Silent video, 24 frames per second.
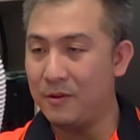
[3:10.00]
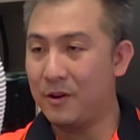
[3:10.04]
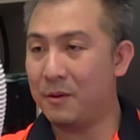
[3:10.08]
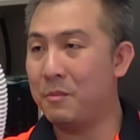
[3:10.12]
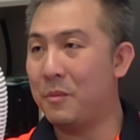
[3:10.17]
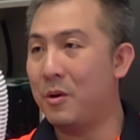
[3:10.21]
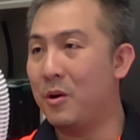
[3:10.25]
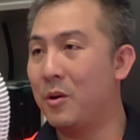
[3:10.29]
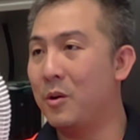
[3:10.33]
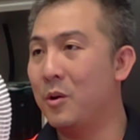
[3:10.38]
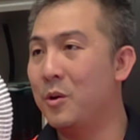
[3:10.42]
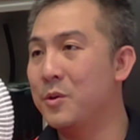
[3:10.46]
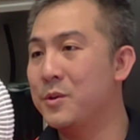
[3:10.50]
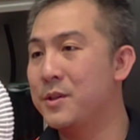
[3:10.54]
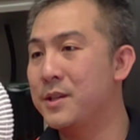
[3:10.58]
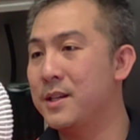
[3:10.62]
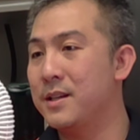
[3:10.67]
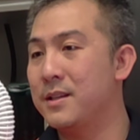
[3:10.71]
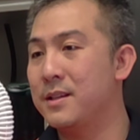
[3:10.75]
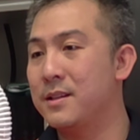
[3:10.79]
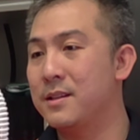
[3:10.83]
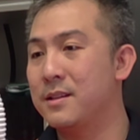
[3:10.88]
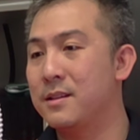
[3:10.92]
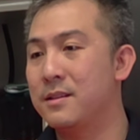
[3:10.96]
we got more
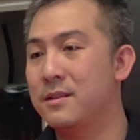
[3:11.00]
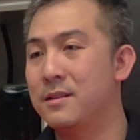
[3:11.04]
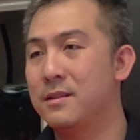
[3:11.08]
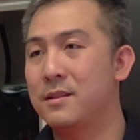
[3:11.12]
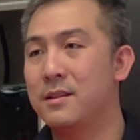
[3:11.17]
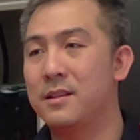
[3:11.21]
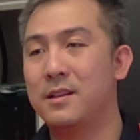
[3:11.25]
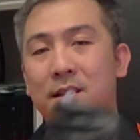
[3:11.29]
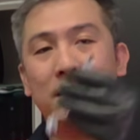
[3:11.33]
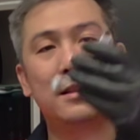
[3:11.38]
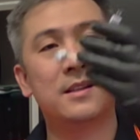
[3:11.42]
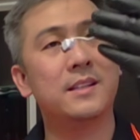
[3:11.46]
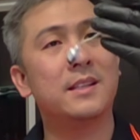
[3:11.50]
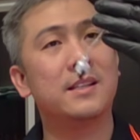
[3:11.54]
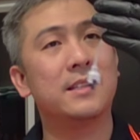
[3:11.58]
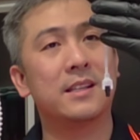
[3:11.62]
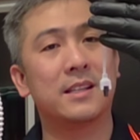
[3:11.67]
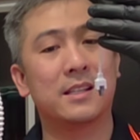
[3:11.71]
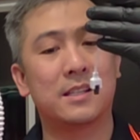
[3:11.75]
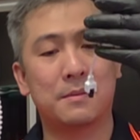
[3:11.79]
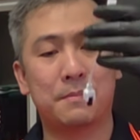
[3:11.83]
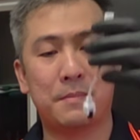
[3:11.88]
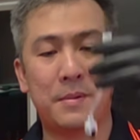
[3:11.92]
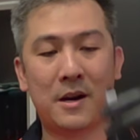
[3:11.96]
hoses. I think this
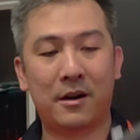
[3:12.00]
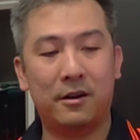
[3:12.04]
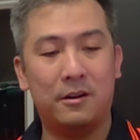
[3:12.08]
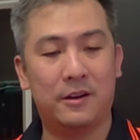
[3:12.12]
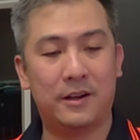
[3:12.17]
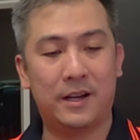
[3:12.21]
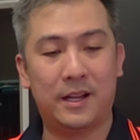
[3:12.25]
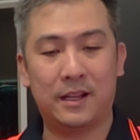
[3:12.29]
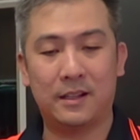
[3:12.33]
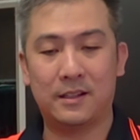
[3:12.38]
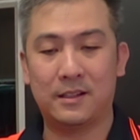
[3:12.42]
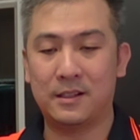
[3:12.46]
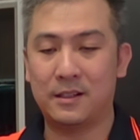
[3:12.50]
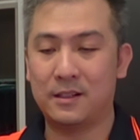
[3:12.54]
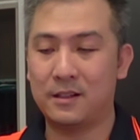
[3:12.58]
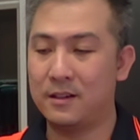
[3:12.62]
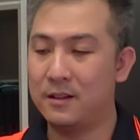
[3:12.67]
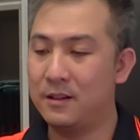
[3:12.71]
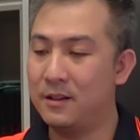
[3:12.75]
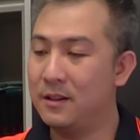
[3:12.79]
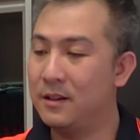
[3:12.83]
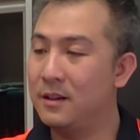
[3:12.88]
is a spare connector.